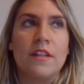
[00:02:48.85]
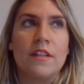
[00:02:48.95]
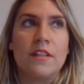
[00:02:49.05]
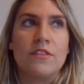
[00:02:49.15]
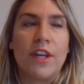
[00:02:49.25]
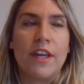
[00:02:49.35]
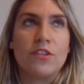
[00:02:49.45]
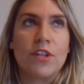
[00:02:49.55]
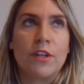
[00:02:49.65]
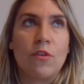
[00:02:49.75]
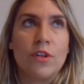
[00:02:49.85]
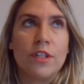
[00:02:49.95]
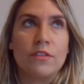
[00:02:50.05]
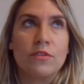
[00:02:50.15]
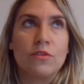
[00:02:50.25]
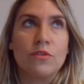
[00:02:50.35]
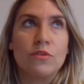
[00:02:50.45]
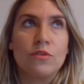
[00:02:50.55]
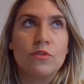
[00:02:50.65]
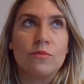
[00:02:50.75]
change according to you
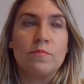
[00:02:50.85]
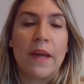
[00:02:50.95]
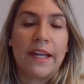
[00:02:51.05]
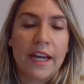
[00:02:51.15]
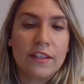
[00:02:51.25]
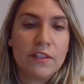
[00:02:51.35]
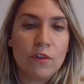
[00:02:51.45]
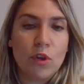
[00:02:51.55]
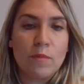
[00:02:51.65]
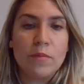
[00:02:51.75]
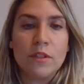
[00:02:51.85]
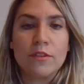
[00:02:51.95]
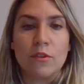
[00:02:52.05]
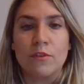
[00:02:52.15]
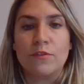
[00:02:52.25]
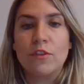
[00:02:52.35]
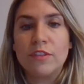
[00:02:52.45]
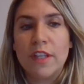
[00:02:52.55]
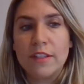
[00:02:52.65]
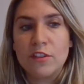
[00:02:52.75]
do backend development or front-end
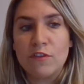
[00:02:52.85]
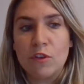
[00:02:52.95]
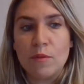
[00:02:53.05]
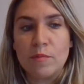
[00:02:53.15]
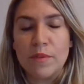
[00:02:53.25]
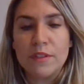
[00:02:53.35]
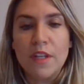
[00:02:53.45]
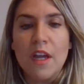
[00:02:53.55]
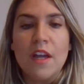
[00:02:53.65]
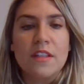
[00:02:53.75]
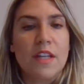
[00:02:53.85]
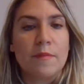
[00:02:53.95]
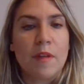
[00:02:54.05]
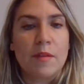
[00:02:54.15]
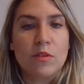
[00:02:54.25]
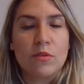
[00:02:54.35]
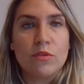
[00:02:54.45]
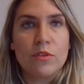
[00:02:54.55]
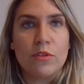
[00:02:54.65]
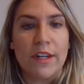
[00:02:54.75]
development. Sometimes you do
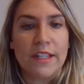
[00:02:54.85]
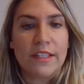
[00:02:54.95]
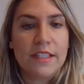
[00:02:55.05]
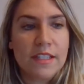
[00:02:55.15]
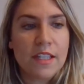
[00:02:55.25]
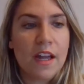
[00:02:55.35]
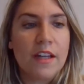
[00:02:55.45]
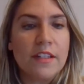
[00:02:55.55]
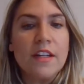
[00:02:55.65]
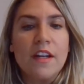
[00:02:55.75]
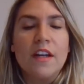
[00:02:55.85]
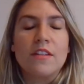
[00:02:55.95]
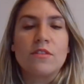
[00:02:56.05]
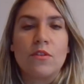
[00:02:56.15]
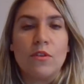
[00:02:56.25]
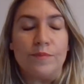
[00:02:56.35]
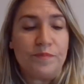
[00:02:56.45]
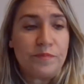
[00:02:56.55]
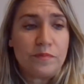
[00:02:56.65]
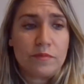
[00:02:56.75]
UX design. So
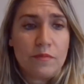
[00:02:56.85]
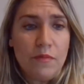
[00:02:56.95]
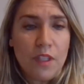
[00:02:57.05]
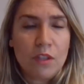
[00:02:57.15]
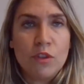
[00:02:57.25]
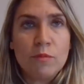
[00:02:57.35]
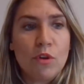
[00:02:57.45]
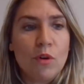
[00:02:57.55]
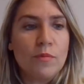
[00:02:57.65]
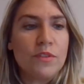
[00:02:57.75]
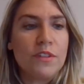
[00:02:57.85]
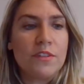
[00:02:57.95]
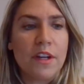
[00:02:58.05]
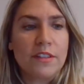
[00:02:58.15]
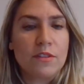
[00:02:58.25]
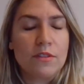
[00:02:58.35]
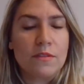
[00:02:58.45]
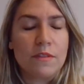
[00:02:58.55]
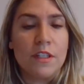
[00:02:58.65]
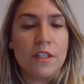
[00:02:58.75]
human computer interactions,
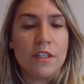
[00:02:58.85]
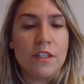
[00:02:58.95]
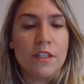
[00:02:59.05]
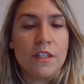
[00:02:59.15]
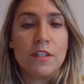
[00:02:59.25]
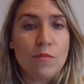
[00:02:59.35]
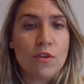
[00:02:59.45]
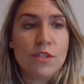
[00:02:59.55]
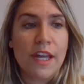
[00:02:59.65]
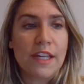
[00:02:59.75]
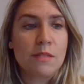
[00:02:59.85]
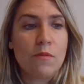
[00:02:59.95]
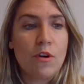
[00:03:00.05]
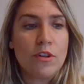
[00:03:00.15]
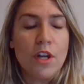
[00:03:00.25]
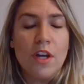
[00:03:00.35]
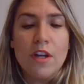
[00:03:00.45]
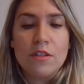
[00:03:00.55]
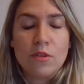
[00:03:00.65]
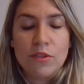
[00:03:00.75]
e-commerce expert. So there
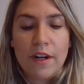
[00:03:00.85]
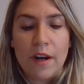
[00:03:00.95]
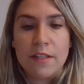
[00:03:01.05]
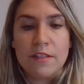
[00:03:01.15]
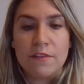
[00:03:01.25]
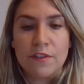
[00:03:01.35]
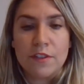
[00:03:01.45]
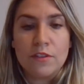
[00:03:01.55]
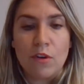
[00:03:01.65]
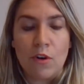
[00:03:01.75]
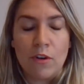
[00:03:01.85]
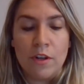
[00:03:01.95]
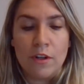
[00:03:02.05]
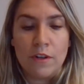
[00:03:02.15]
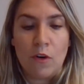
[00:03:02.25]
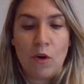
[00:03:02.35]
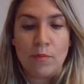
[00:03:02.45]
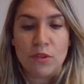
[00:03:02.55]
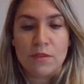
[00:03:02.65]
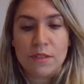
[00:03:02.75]
are many different
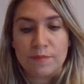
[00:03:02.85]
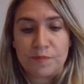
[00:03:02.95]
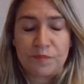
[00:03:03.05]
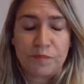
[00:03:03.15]
options